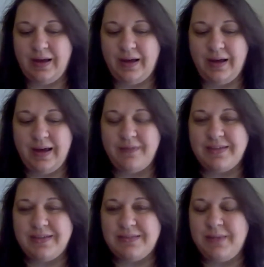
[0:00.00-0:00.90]
I have
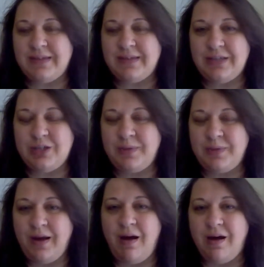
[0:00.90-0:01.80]
this message in
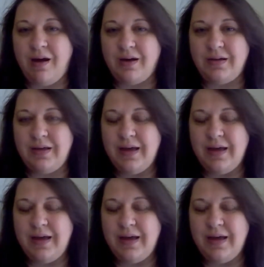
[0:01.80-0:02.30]
my heart